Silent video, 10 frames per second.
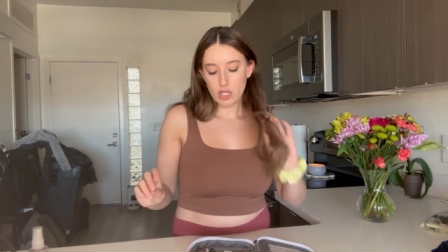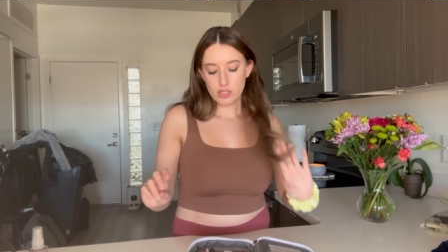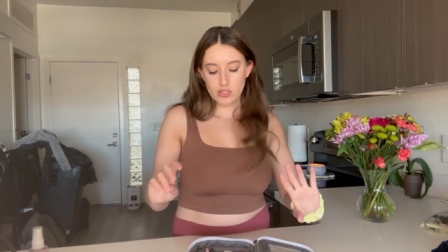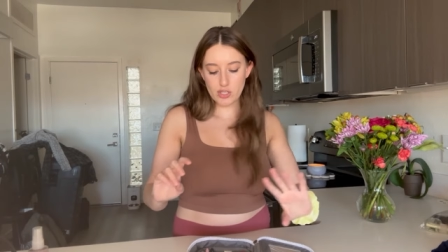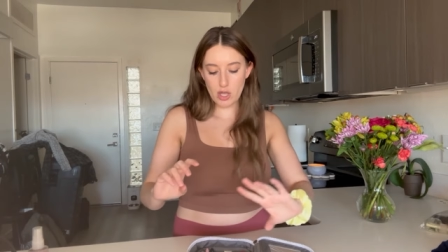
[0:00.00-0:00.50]

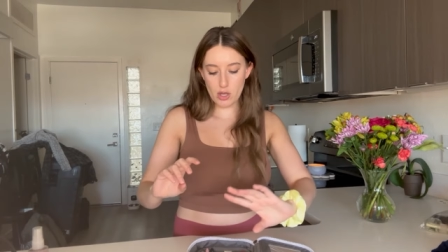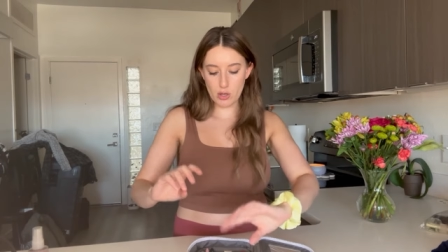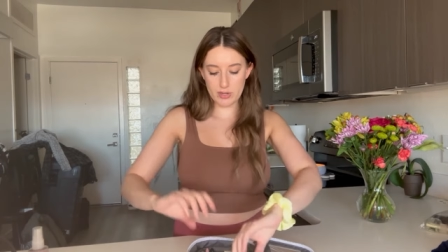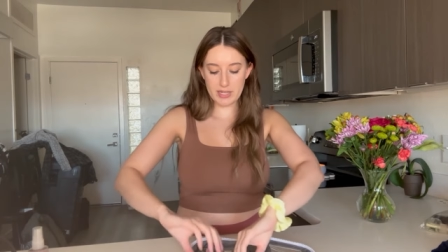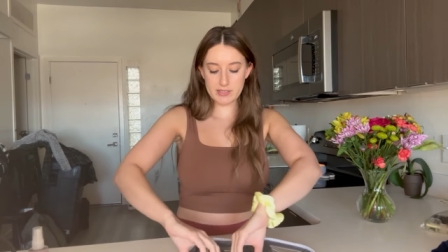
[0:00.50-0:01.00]

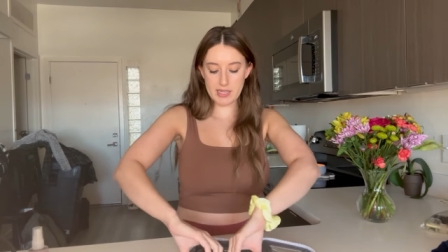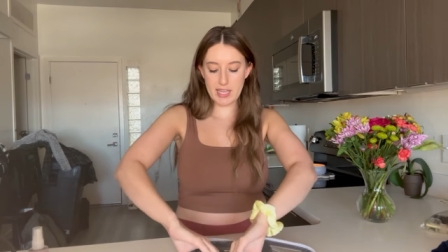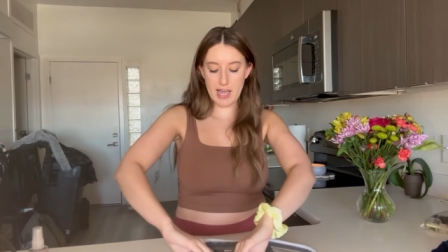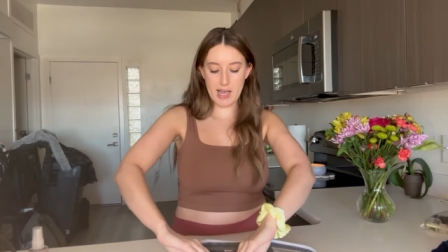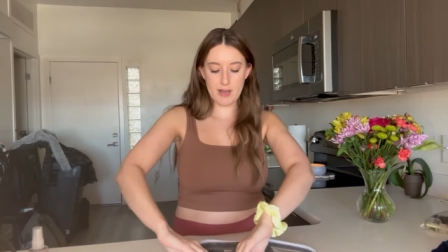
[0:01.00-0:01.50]
So next I
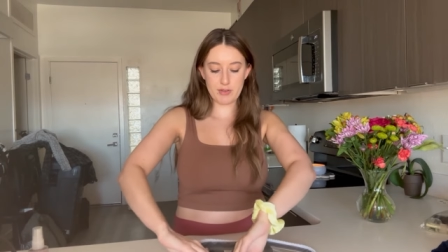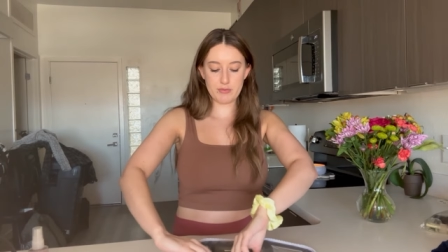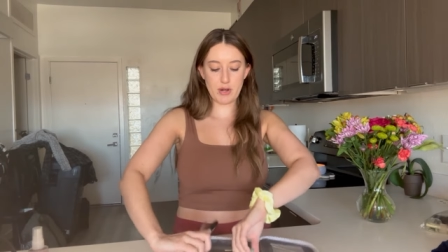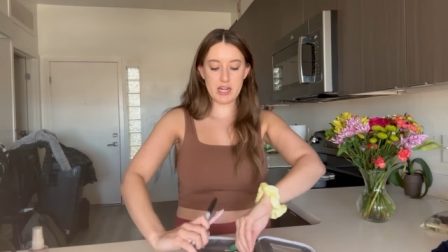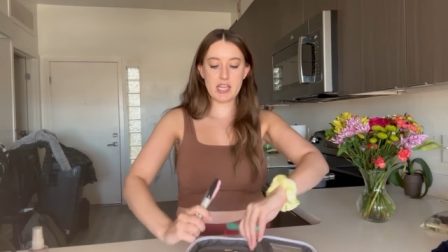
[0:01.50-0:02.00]
have a
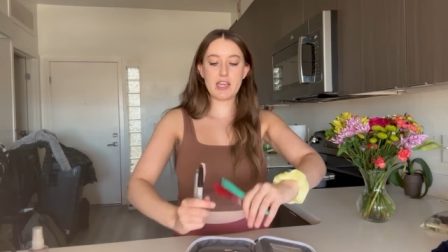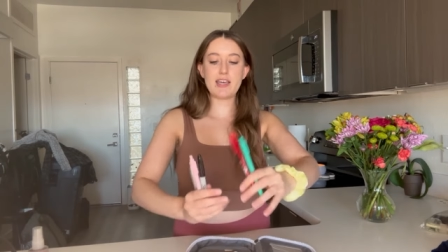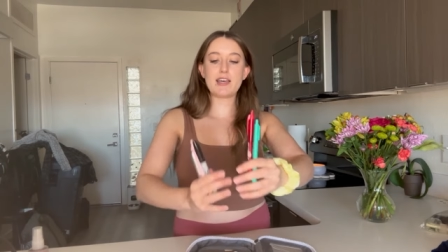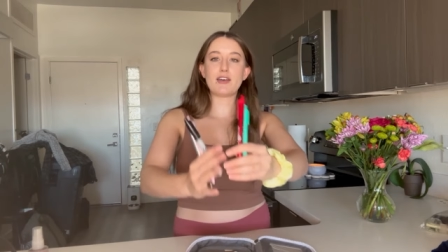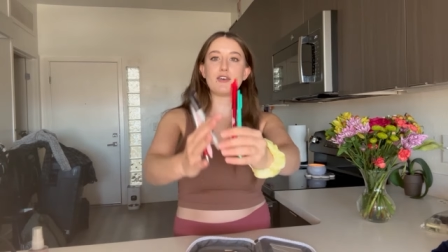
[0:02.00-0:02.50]
variety
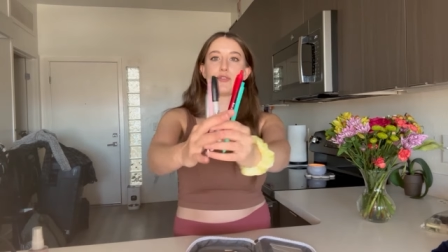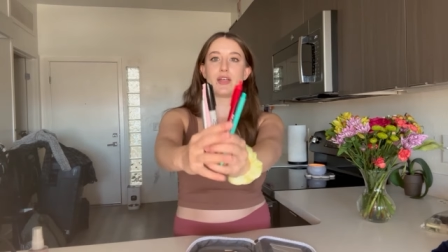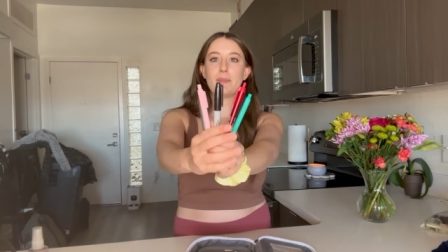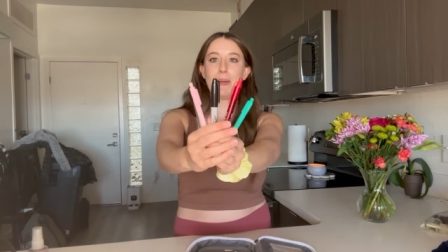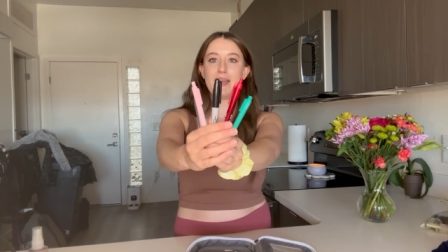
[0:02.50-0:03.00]
of
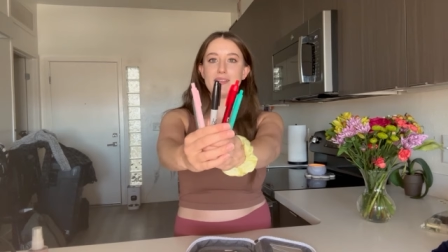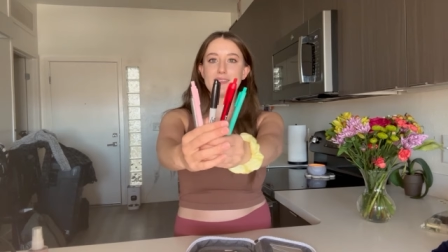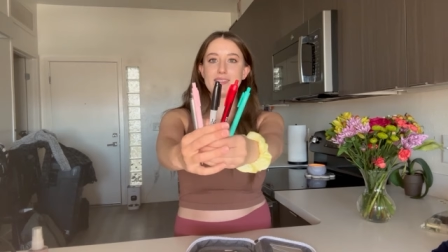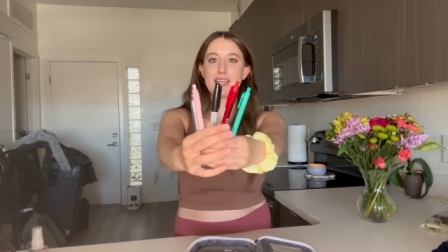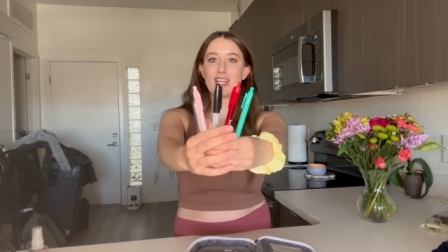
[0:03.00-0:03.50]

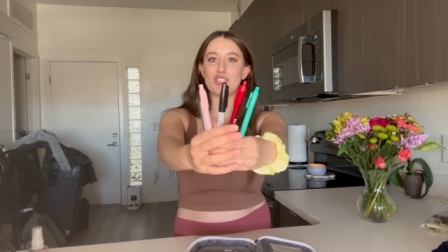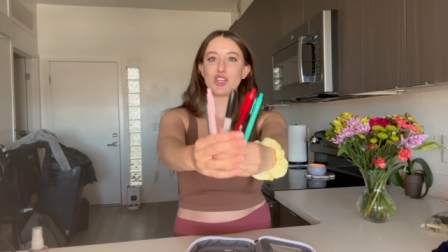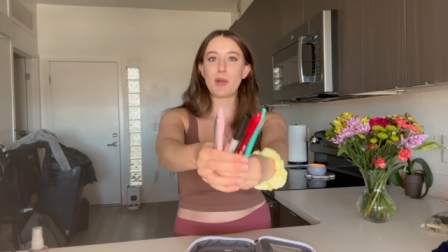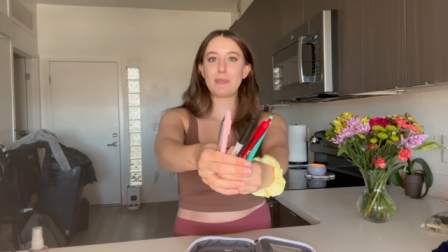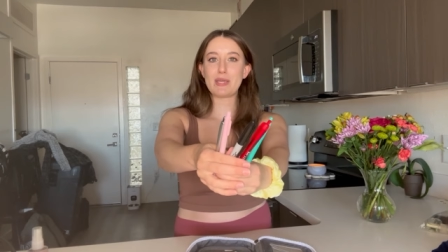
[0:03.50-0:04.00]
pens and
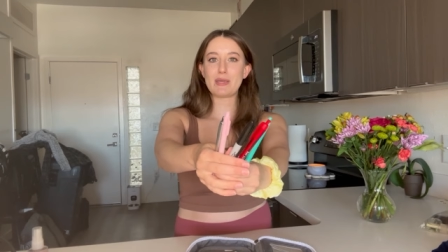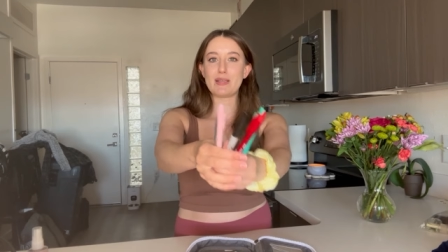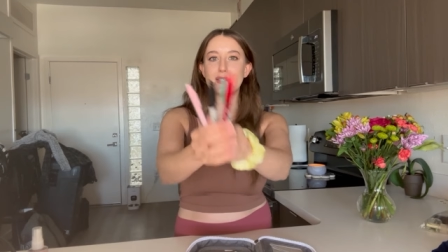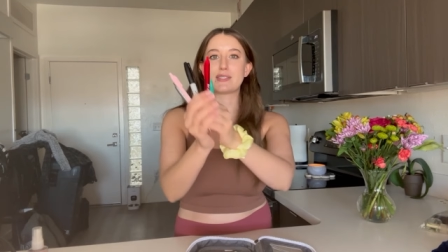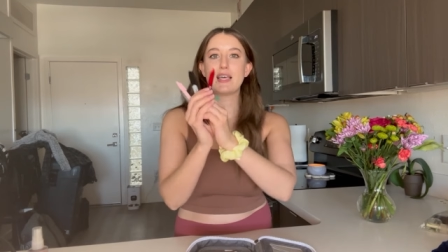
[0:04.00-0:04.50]

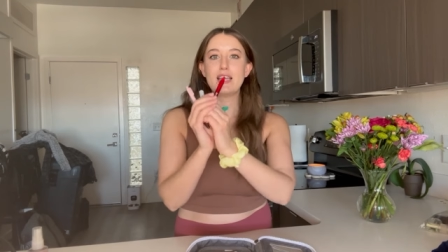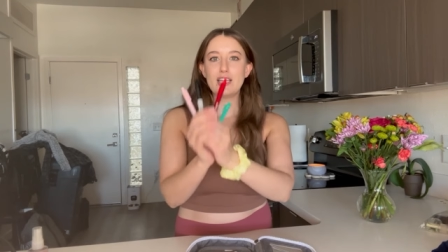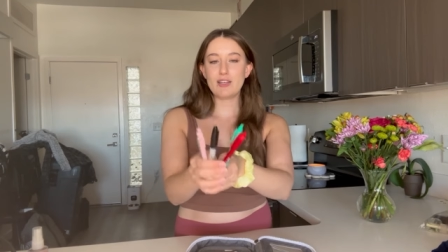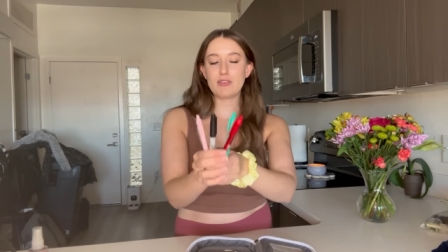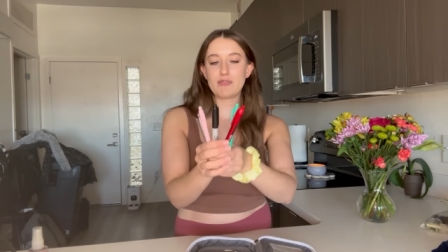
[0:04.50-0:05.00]
Sharpies.
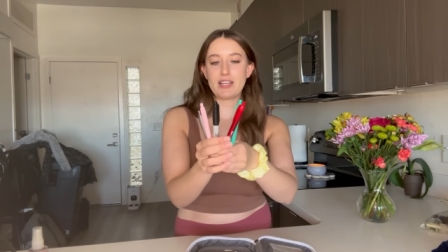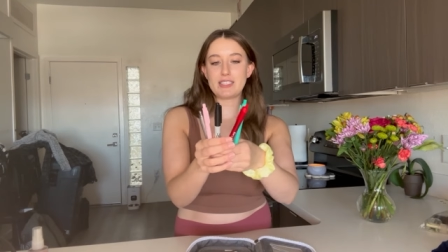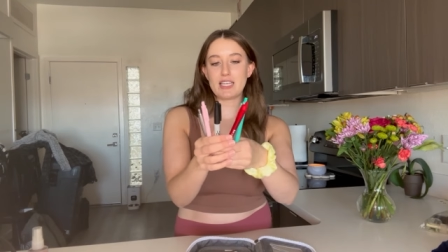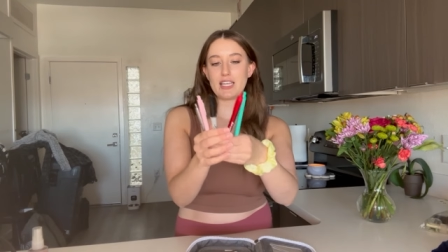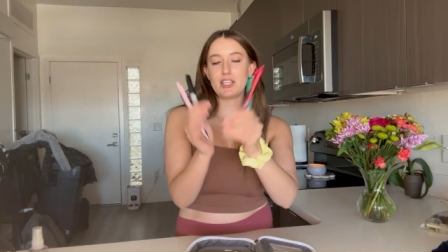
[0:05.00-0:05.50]
If you're flight
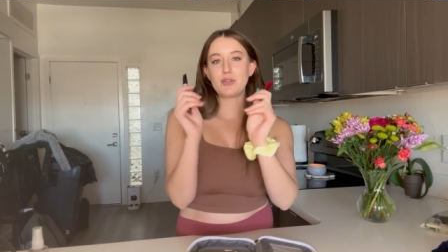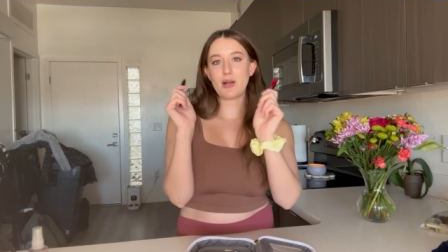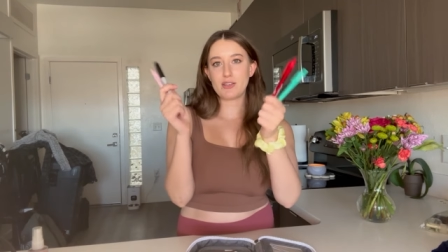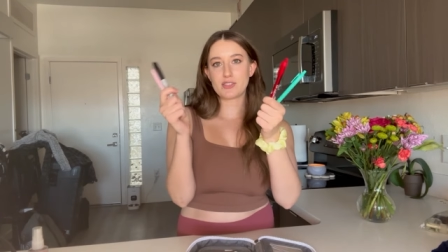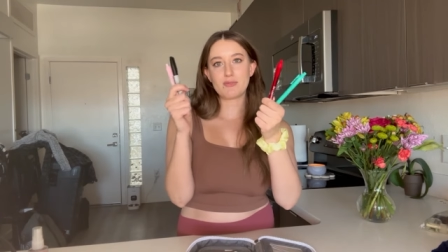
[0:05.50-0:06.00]
attendant, you
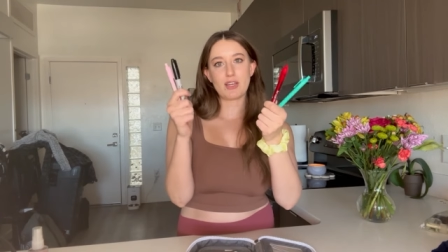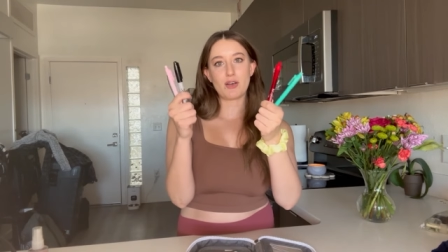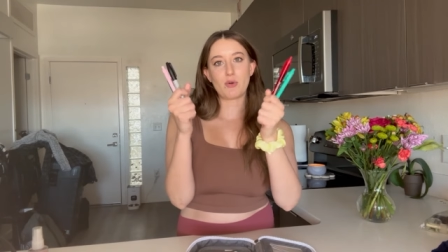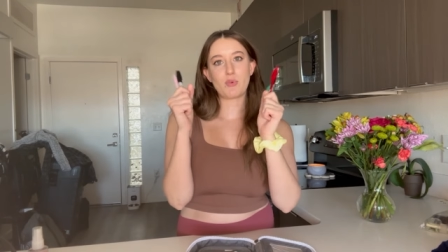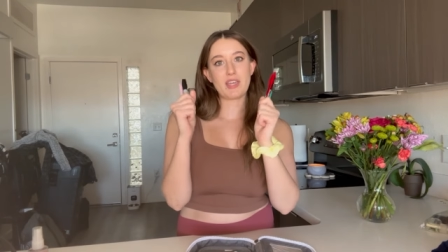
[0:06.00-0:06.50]
also
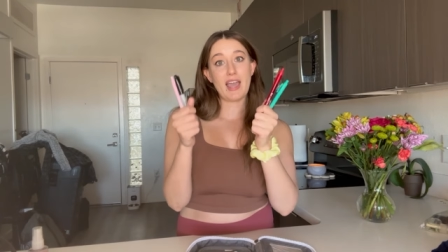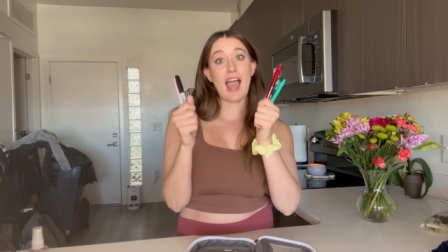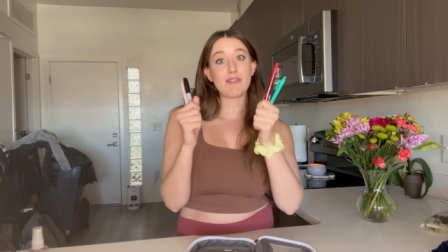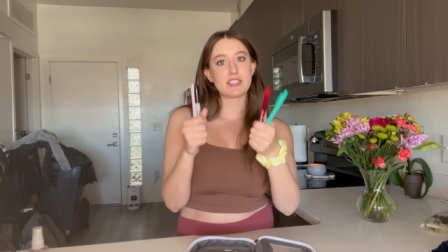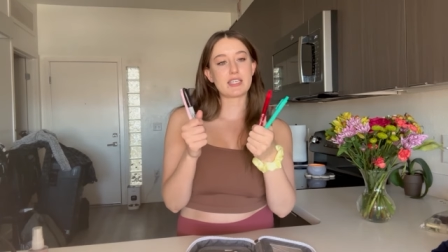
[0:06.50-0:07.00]
know we
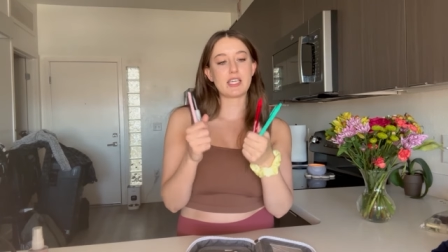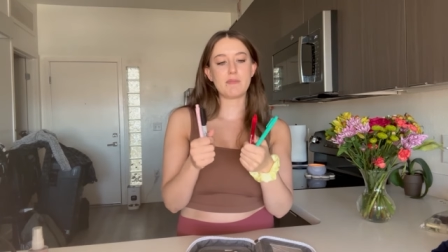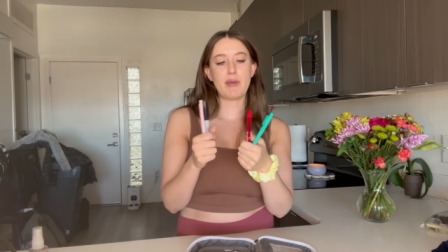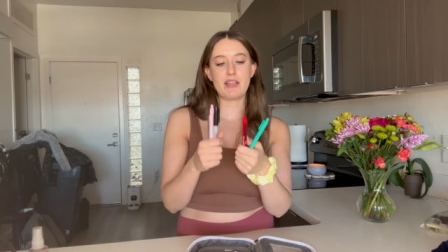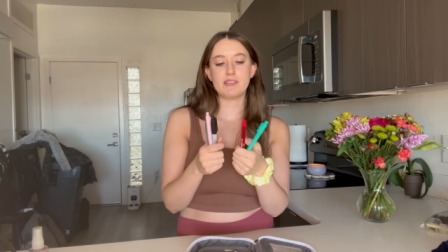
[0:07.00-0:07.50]
have to
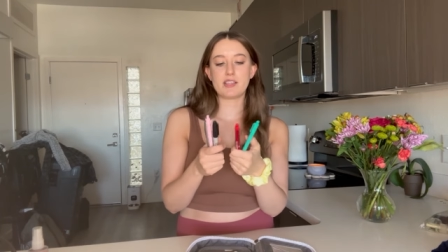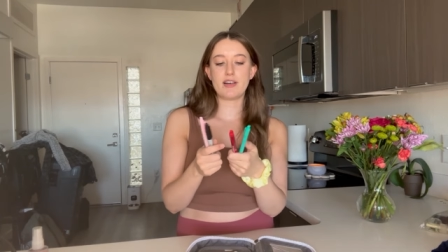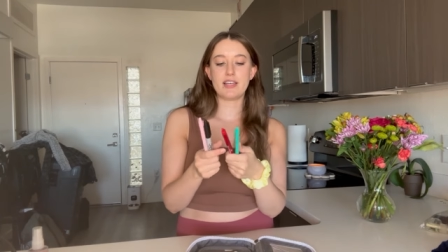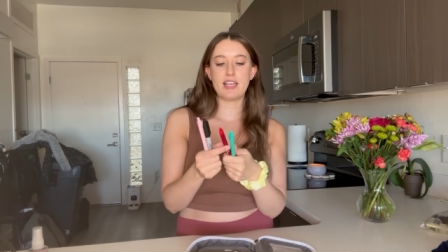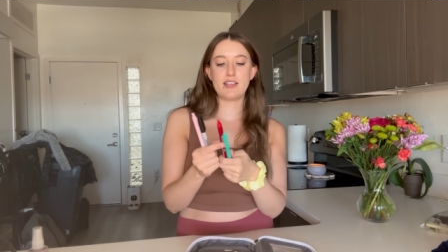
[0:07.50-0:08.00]
keep pens
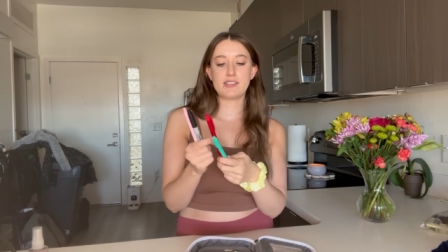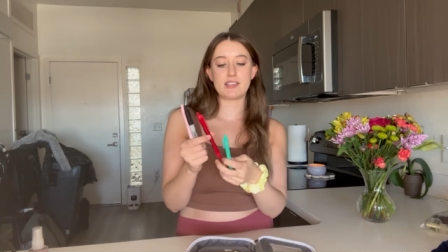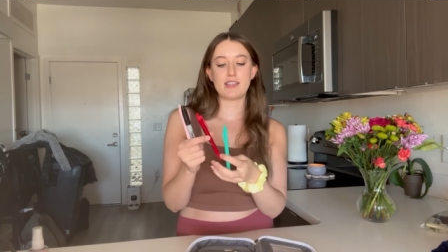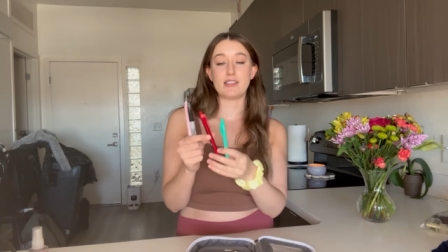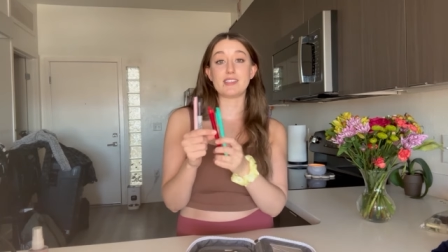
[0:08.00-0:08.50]
on us.
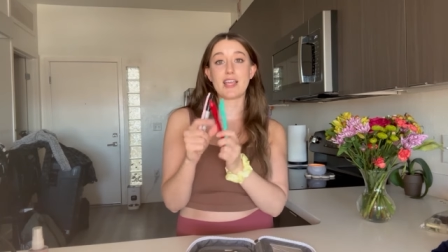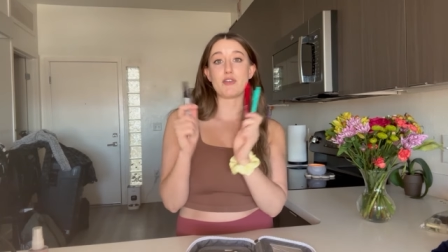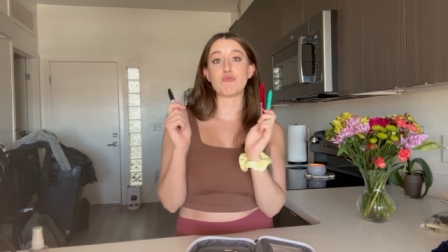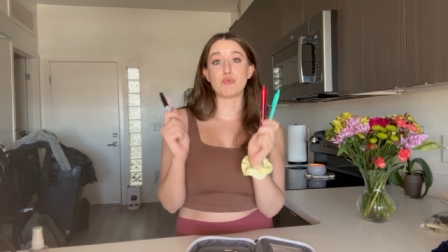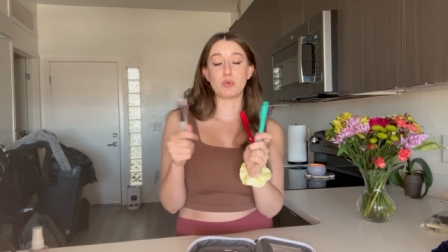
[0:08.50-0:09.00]
It is
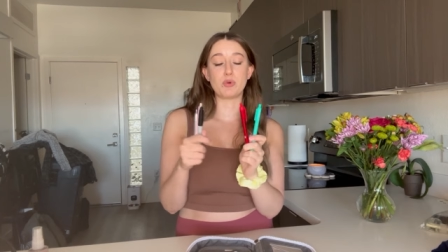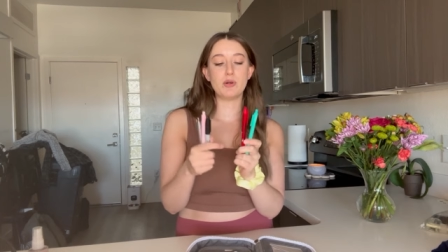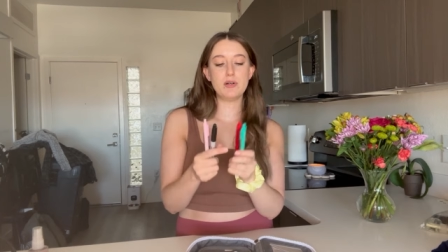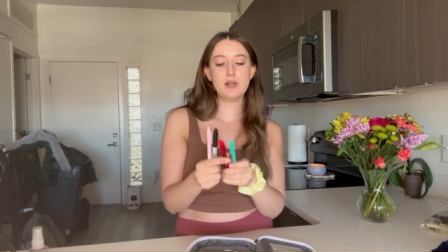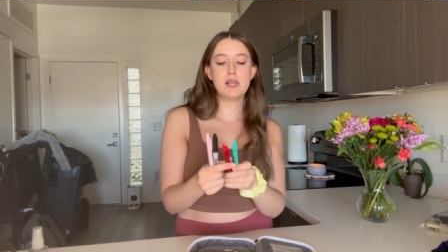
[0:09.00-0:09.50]
a
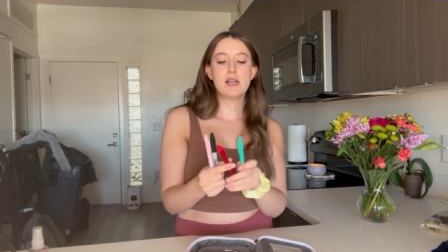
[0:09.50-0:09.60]
rule.